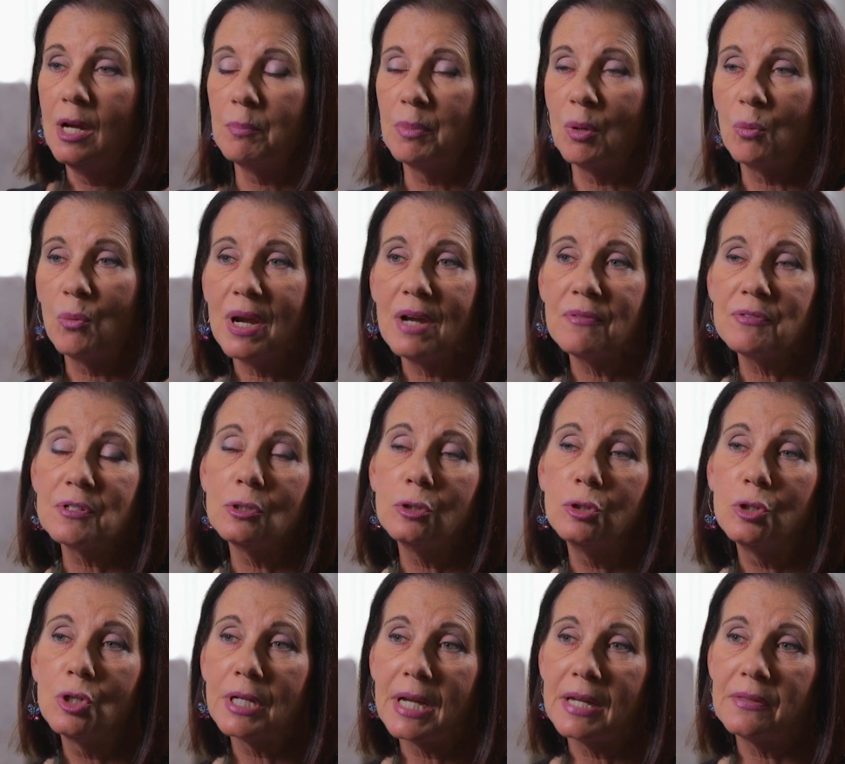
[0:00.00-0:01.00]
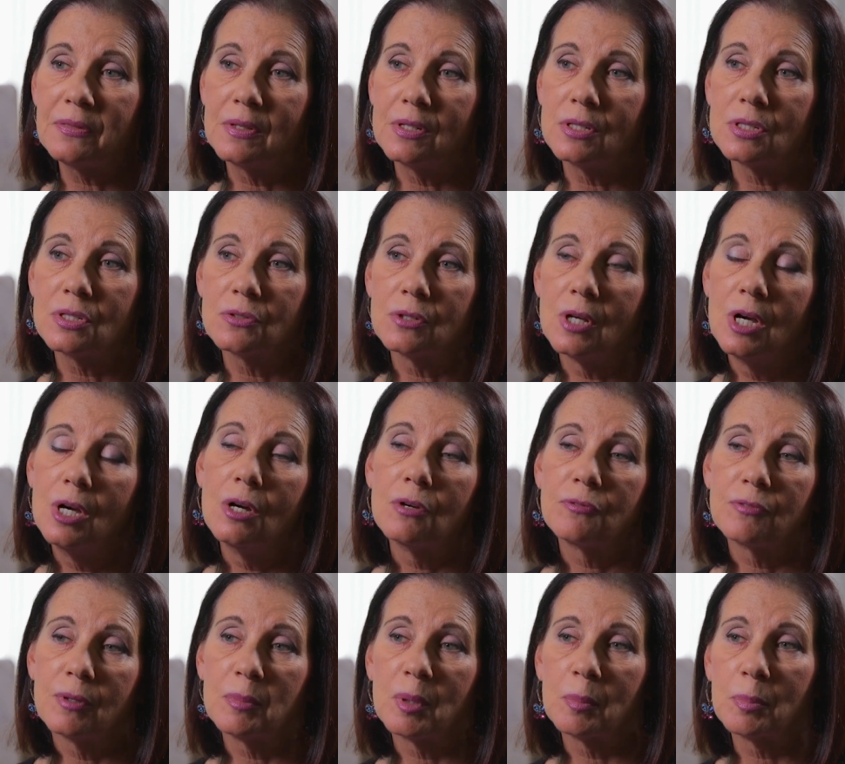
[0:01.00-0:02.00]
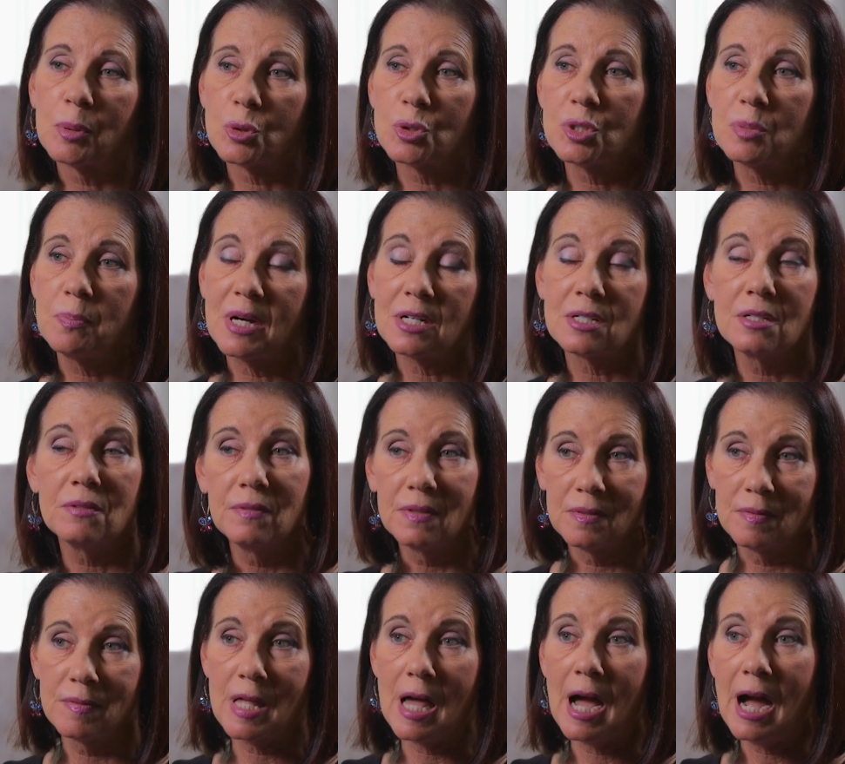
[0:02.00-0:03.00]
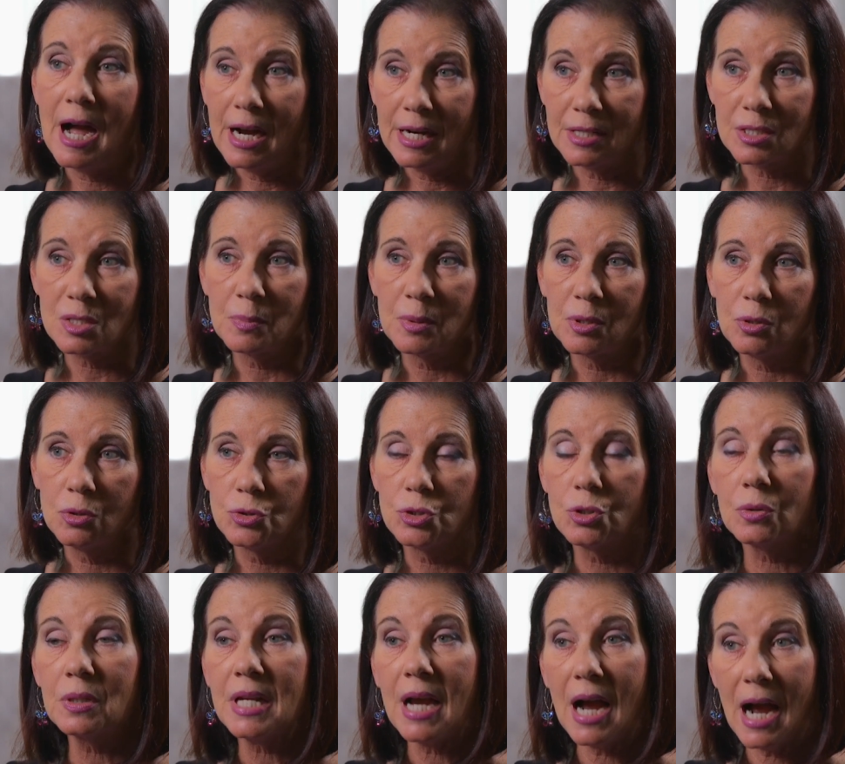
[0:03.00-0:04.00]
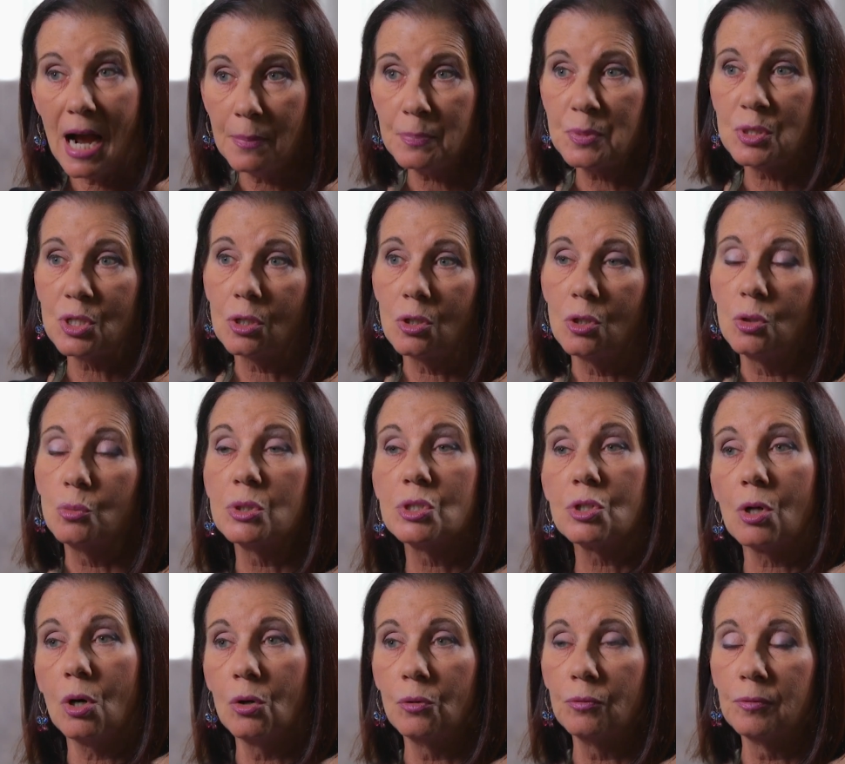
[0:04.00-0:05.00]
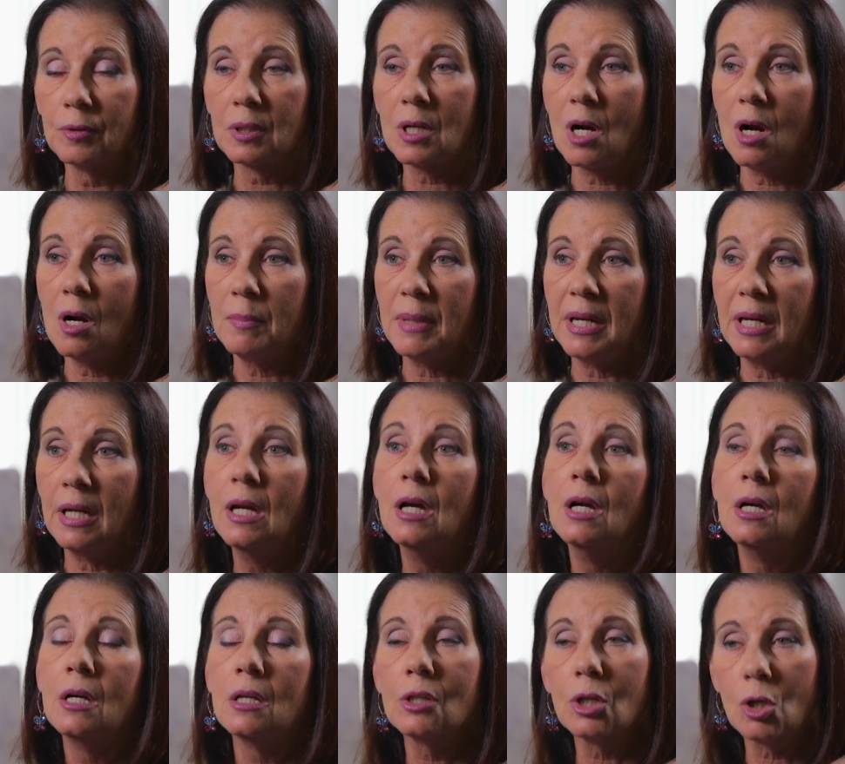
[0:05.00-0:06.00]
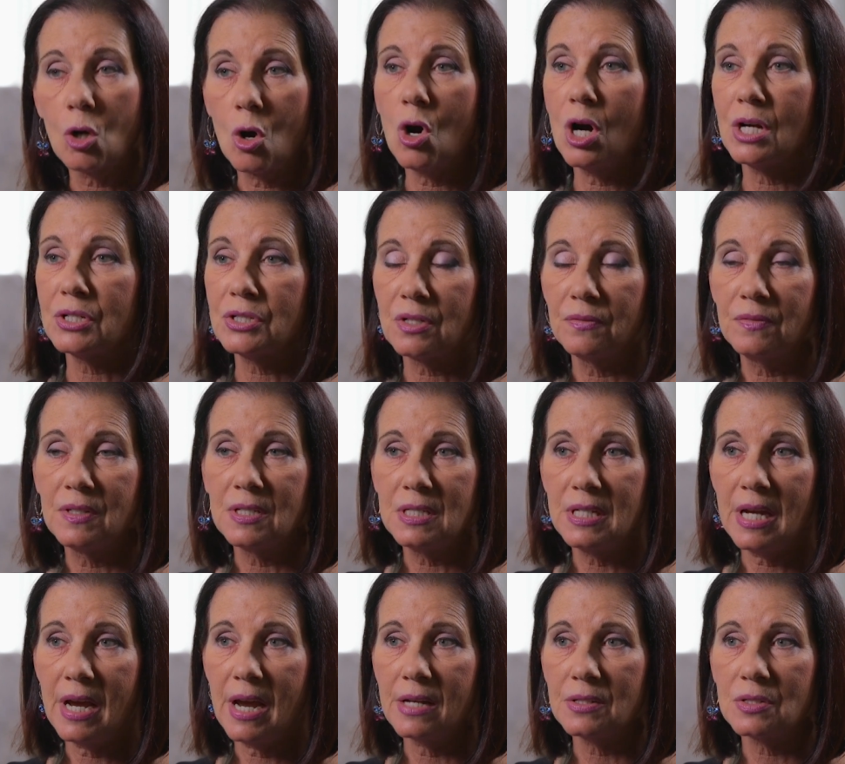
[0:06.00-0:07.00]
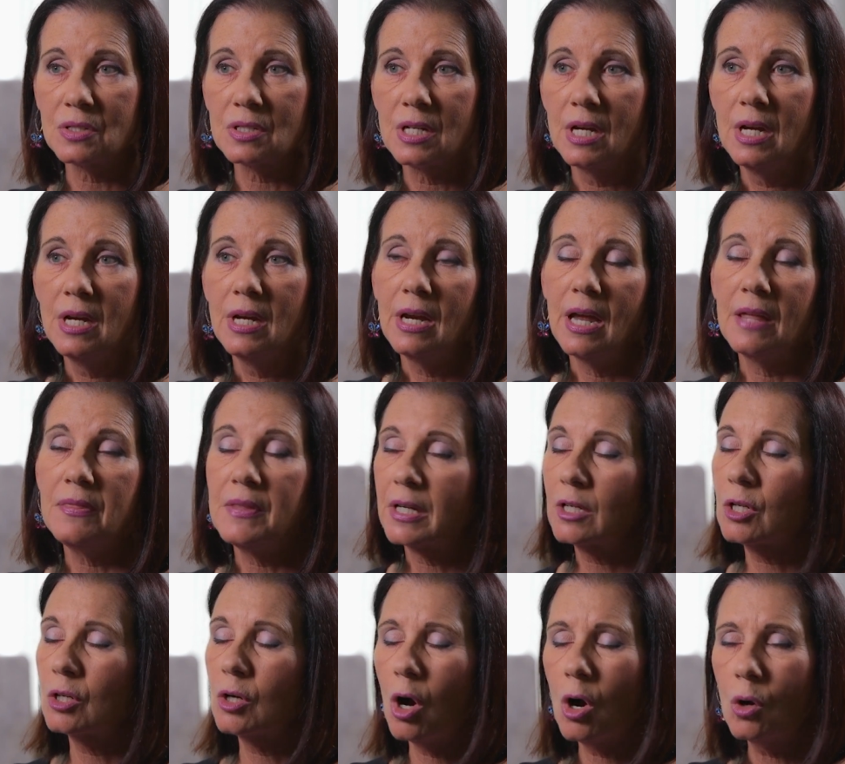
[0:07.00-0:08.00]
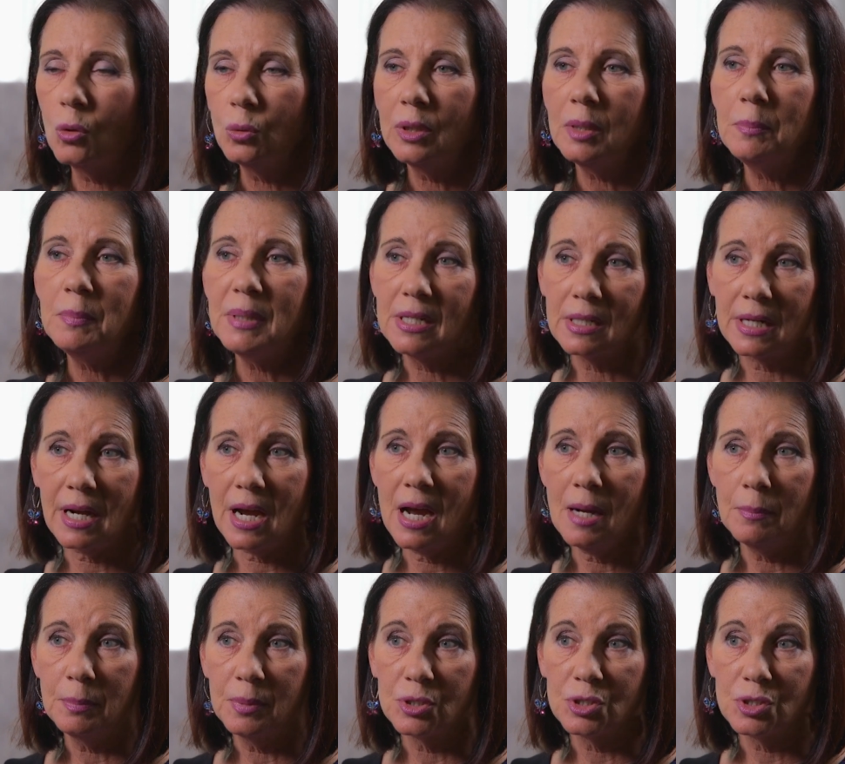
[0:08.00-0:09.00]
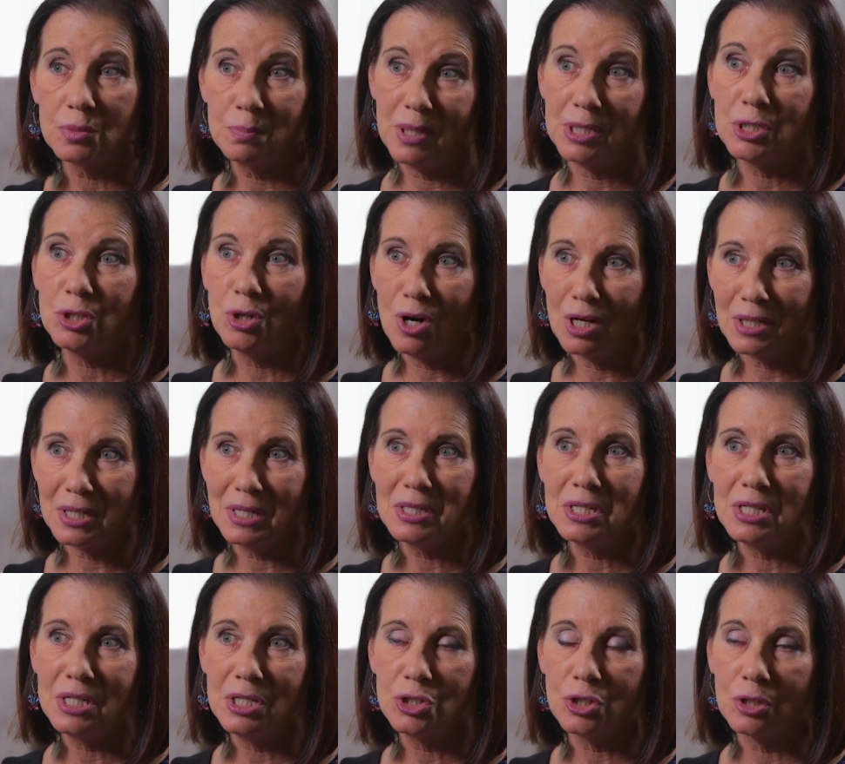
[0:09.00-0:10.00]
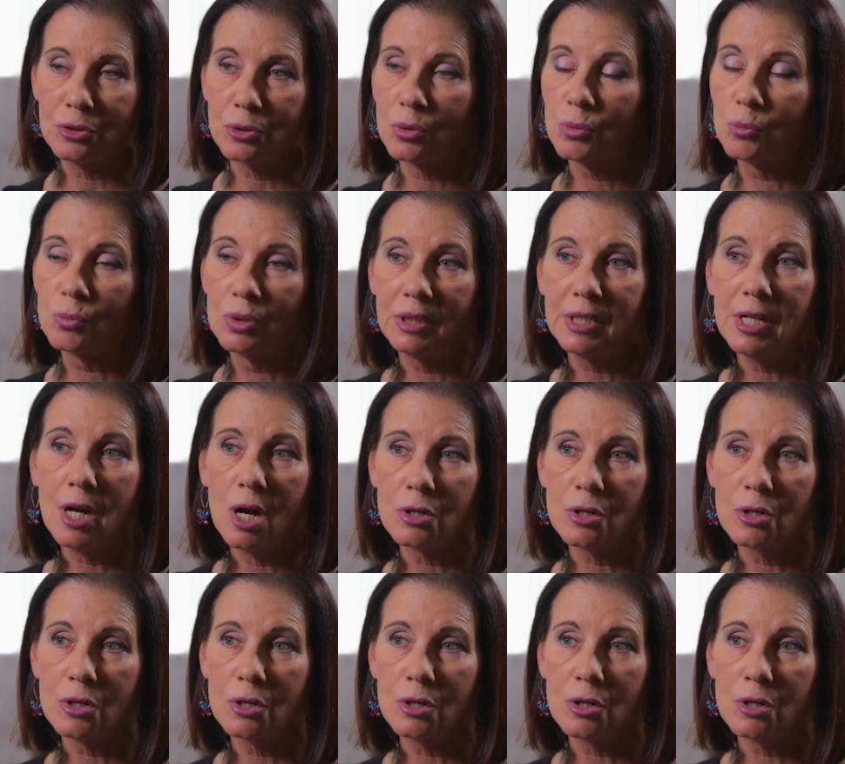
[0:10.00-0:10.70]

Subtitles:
But we have to look at this from the perspective of the hospital. So the obstacle was overcoming the cost of the test. And that could only be accomplished by talking to each other and really